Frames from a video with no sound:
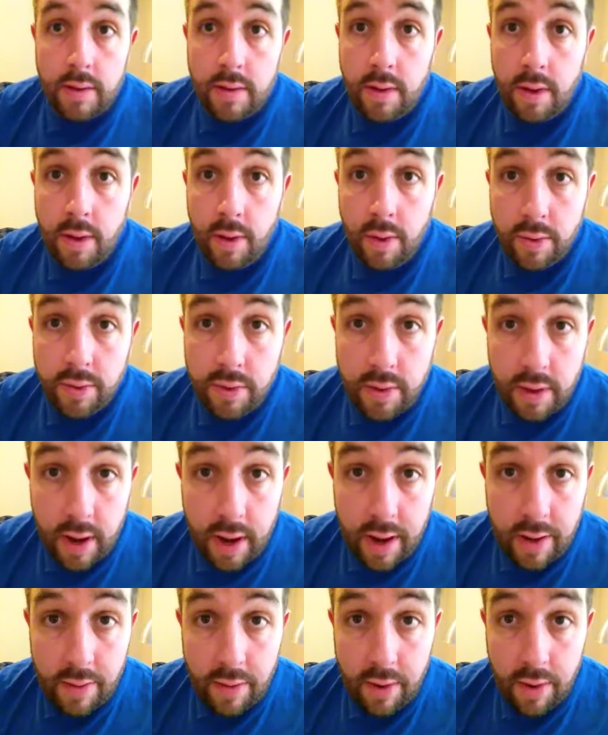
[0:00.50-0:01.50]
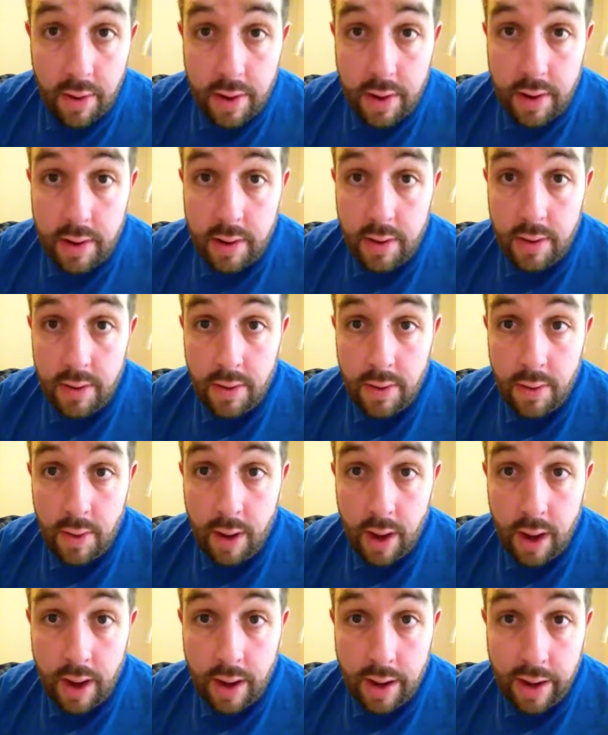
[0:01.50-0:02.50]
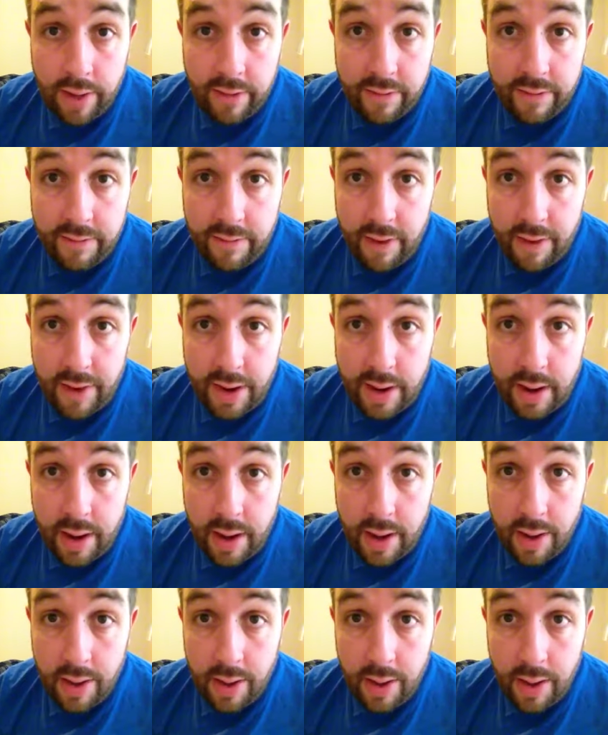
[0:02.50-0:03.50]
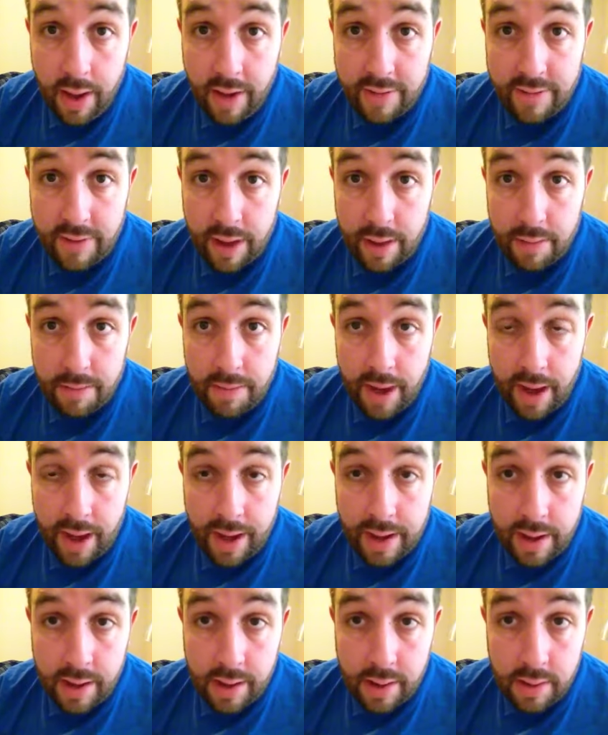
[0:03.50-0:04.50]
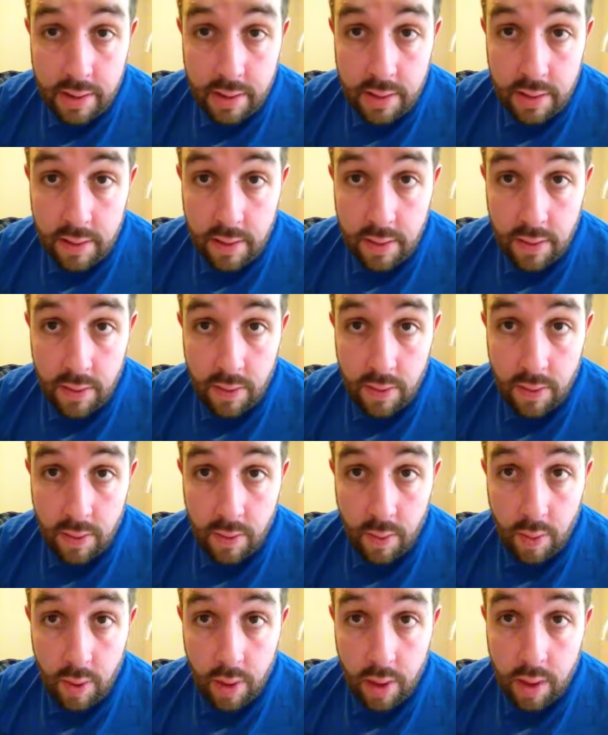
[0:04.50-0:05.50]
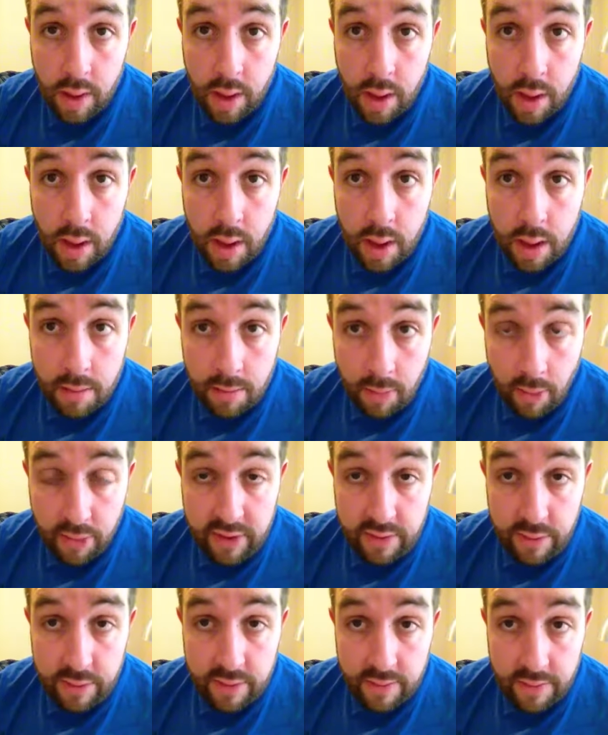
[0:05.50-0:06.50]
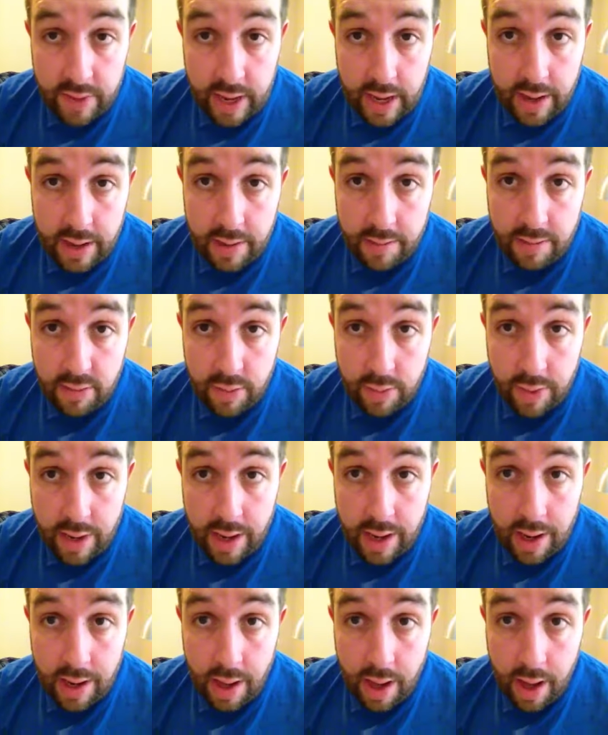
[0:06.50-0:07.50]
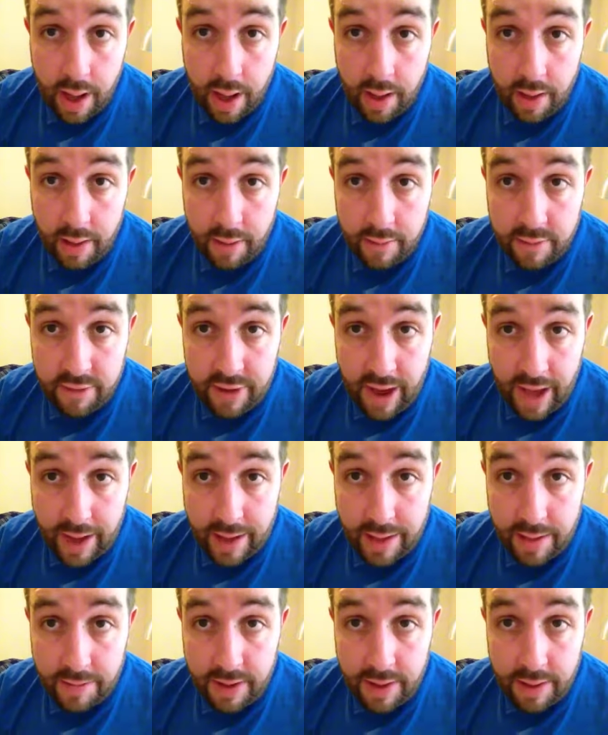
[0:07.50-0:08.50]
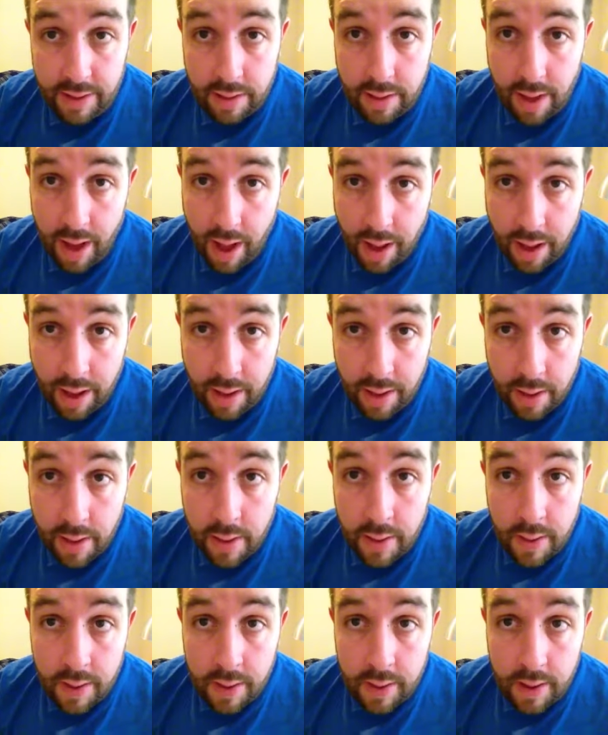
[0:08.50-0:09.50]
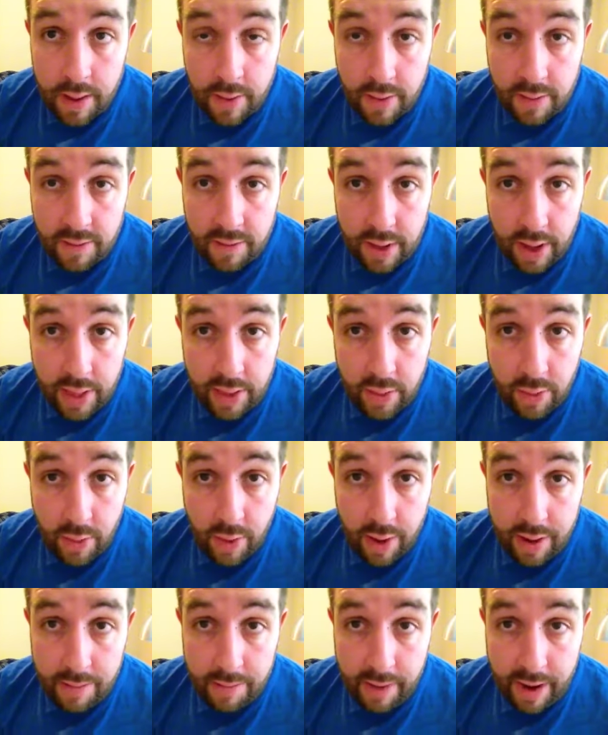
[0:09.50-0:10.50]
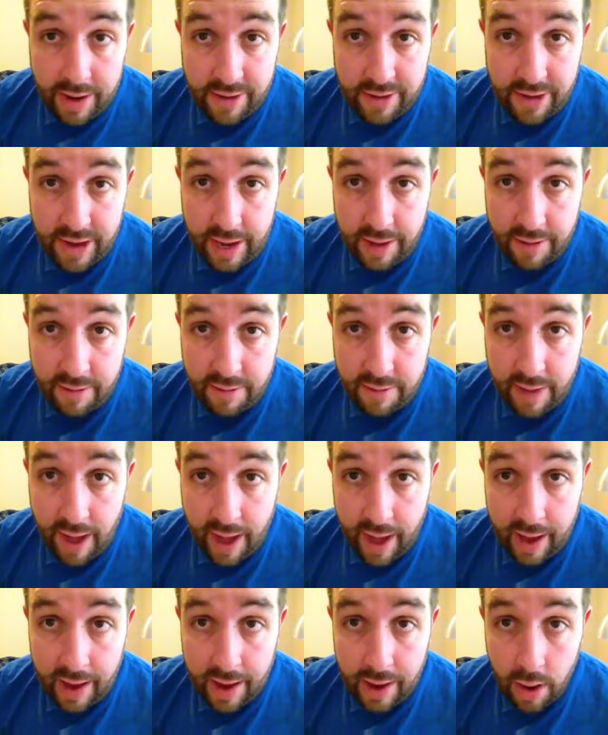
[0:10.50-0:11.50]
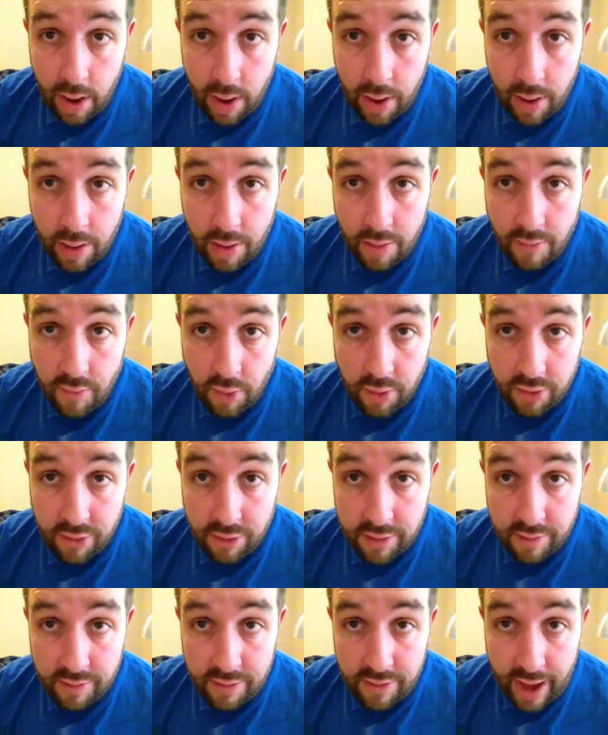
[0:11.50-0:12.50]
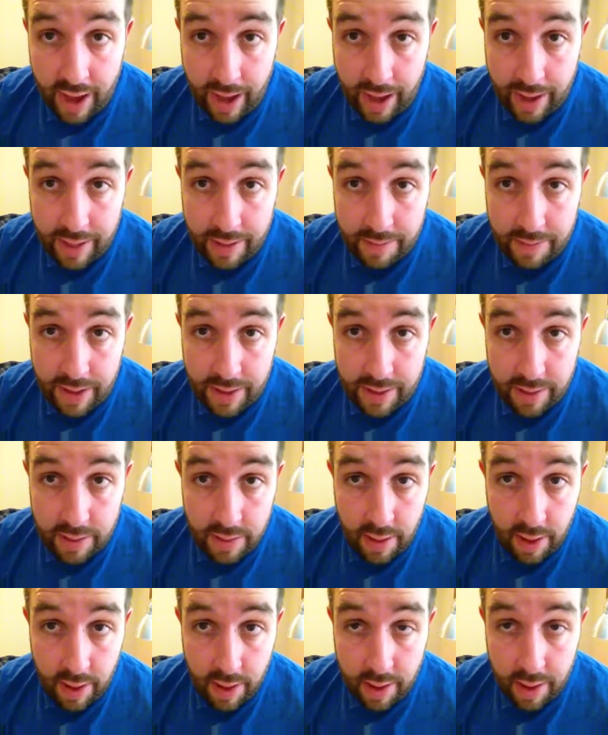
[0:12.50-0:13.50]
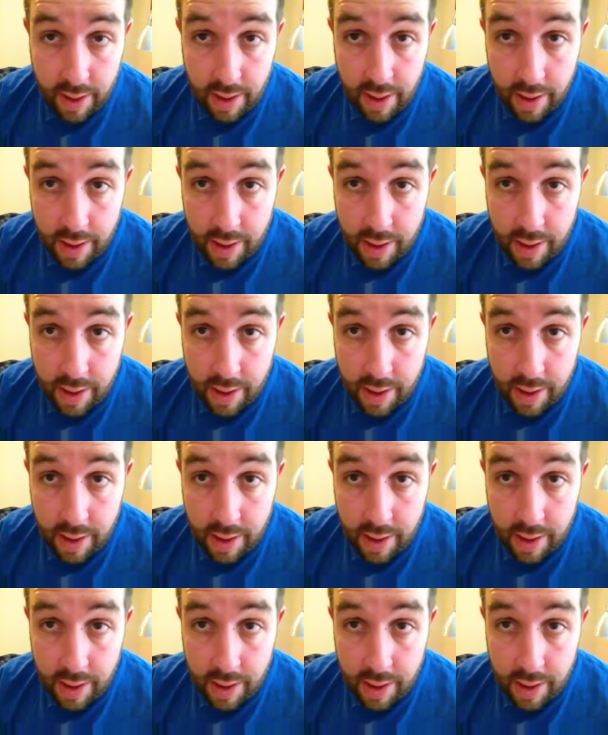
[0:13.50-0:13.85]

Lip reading: So tonight we're going to do another fairy tale as a companion to Multiverse of Geekdom's reading of Jack and the Beanstalk. Here is another one by Jeanne Steig, her version of Jack and the Beanstalk,